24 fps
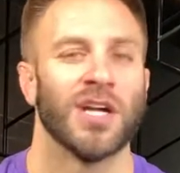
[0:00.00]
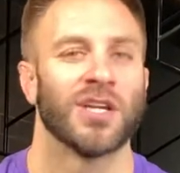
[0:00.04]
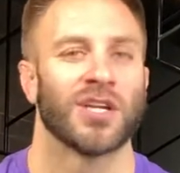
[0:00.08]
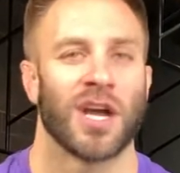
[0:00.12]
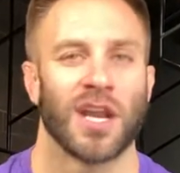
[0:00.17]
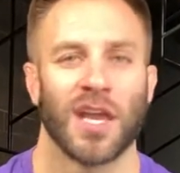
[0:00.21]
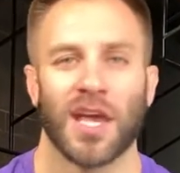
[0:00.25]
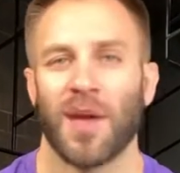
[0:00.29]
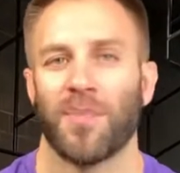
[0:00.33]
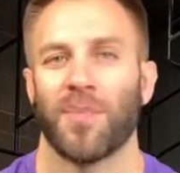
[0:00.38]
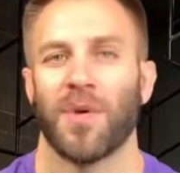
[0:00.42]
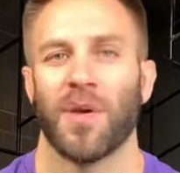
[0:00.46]
trying
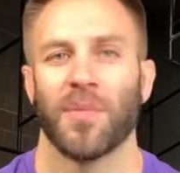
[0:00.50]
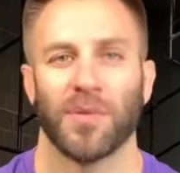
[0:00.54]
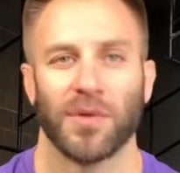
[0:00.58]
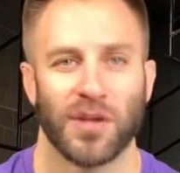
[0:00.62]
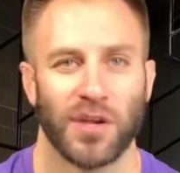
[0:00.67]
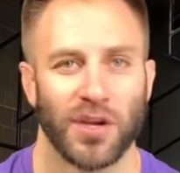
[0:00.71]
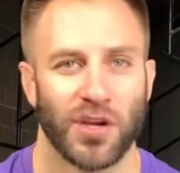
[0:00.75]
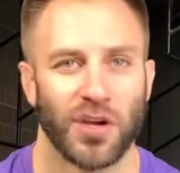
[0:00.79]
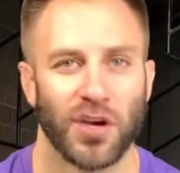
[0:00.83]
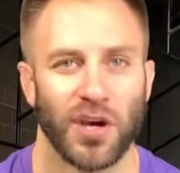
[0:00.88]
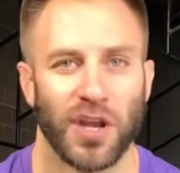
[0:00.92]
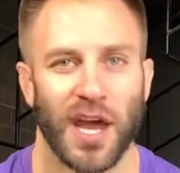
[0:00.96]
to get people in
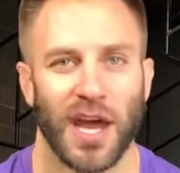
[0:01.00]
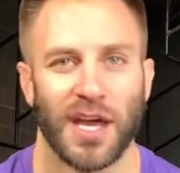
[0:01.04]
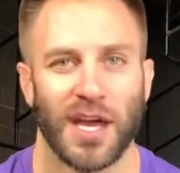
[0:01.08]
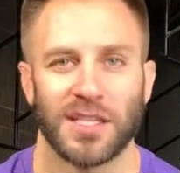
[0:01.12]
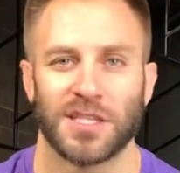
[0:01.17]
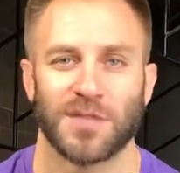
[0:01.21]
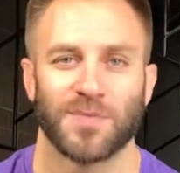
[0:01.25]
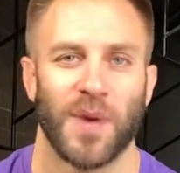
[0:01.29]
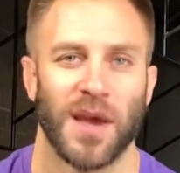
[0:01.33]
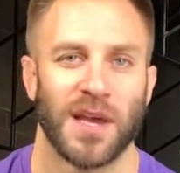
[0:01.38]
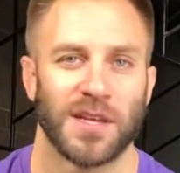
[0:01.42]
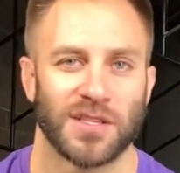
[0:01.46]
a good
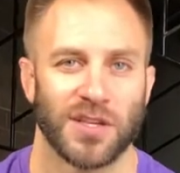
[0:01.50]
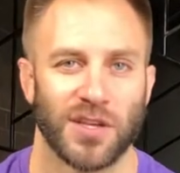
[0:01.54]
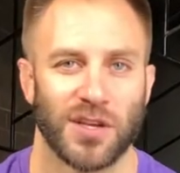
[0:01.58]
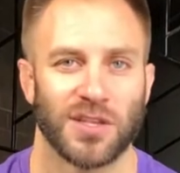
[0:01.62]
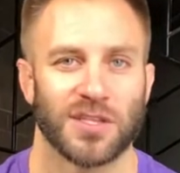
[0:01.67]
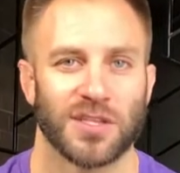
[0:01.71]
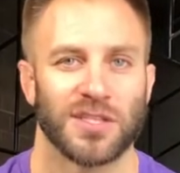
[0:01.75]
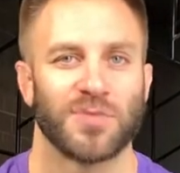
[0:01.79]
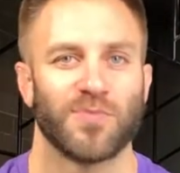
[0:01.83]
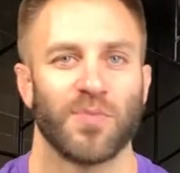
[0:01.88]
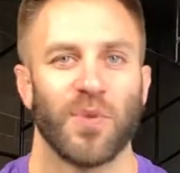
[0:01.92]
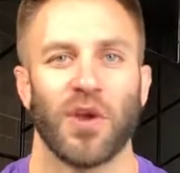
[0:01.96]
headspace, a good
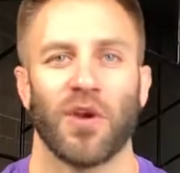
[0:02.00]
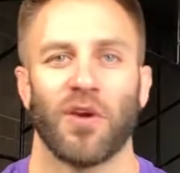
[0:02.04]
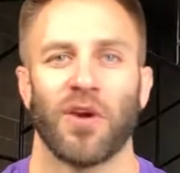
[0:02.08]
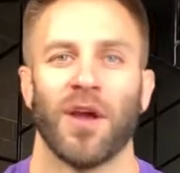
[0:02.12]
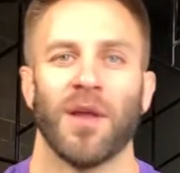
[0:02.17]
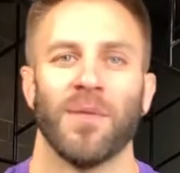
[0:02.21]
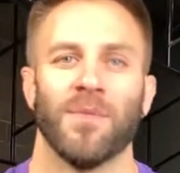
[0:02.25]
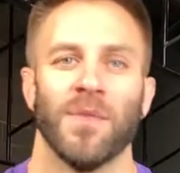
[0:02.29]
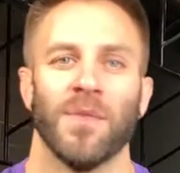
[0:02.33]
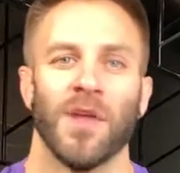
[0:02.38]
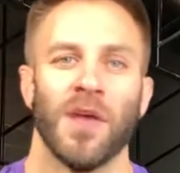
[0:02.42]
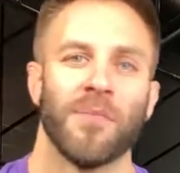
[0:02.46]

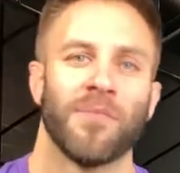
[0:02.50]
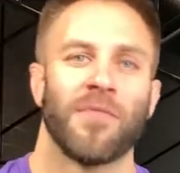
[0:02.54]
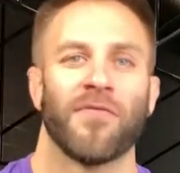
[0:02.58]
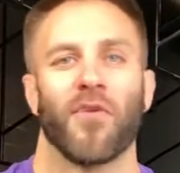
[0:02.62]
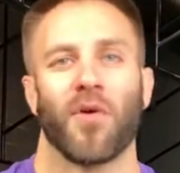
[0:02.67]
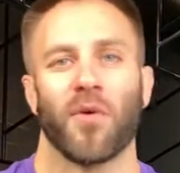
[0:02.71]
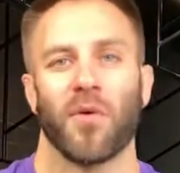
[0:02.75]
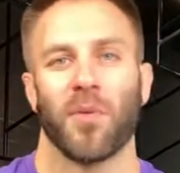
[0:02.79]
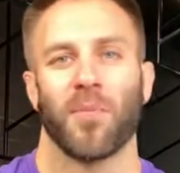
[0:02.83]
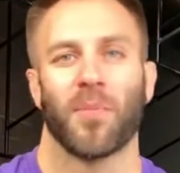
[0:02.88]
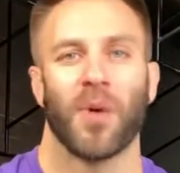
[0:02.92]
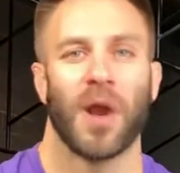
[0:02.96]
spirit
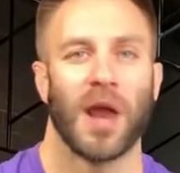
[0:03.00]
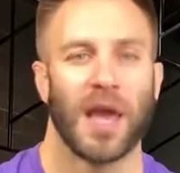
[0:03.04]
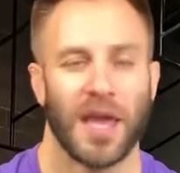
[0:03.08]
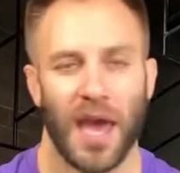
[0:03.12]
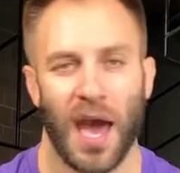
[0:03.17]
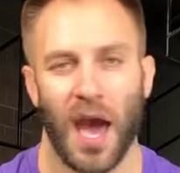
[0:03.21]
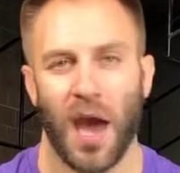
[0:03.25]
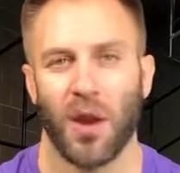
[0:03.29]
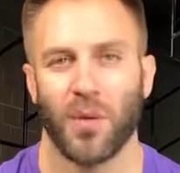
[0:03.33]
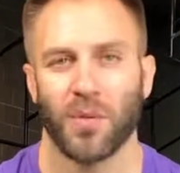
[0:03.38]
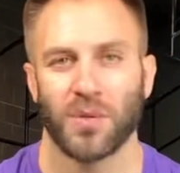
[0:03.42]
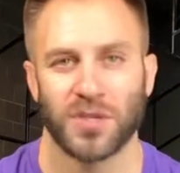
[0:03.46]
before we break
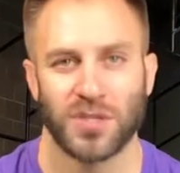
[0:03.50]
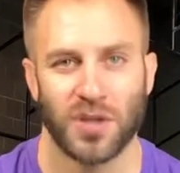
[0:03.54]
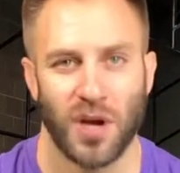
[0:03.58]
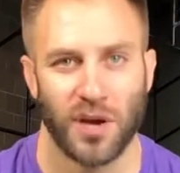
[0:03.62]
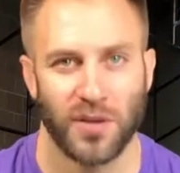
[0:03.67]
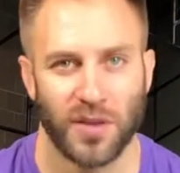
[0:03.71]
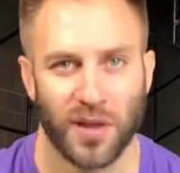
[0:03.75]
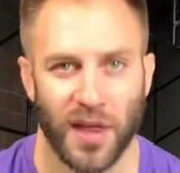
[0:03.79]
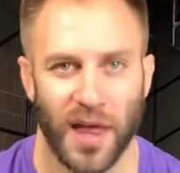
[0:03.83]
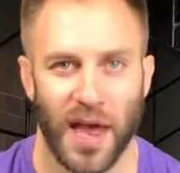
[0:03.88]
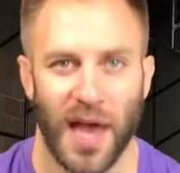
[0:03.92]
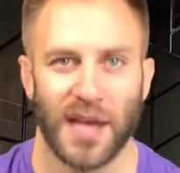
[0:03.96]
out and we start
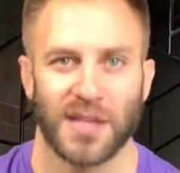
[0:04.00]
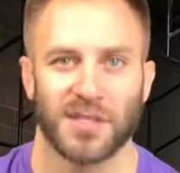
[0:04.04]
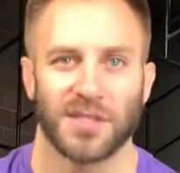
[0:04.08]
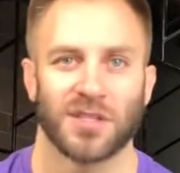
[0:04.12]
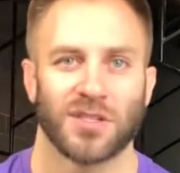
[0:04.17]
the class.